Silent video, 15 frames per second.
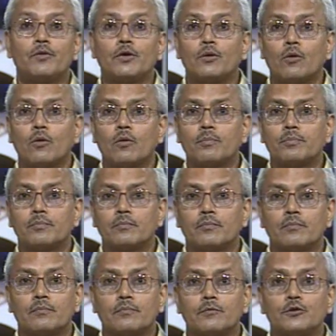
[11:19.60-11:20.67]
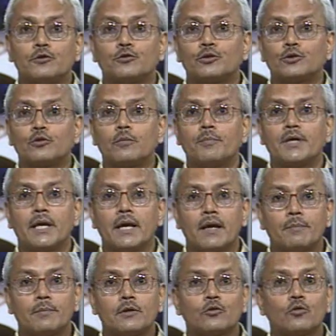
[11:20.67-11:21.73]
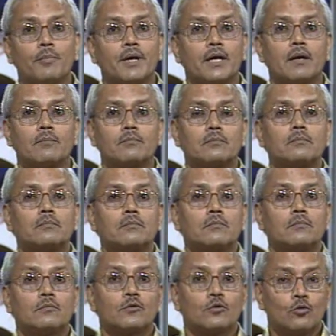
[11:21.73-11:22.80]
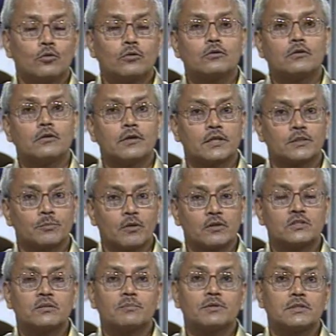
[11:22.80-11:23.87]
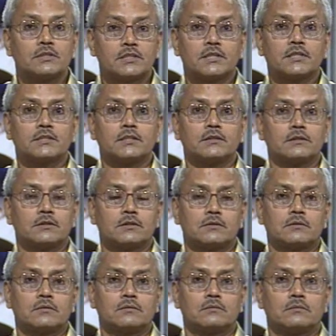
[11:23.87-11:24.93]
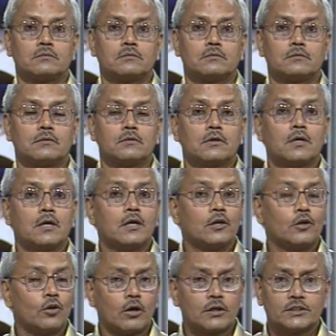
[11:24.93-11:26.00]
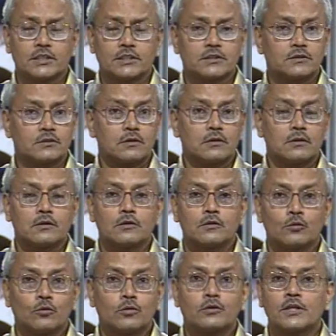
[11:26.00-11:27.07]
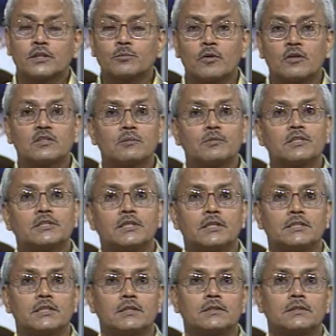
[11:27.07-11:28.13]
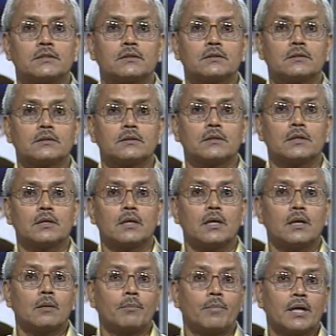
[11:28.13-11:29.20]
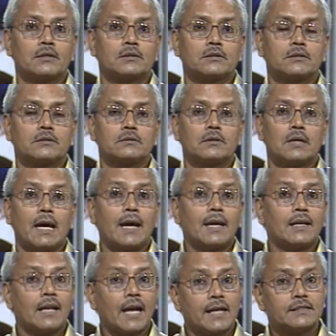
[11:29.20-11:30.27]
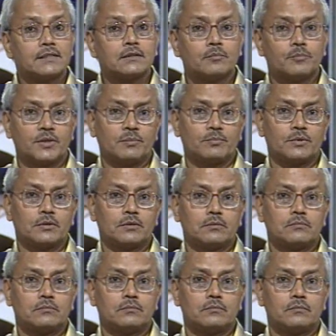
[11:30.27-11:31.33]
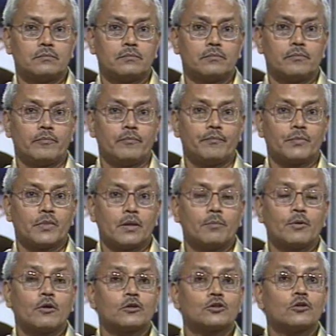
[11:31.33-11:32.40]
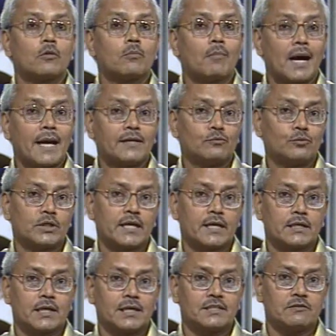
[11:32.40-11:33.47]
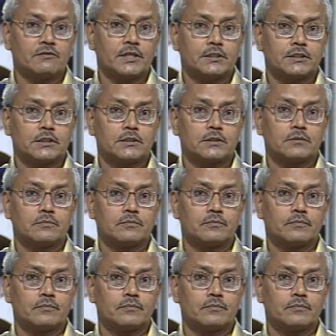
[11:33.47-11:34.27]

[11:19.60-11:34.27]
we hope you should be able to become good, responsible citizens. Not just good, responsible citizens, but enlightened people, because your mind would get cultivated.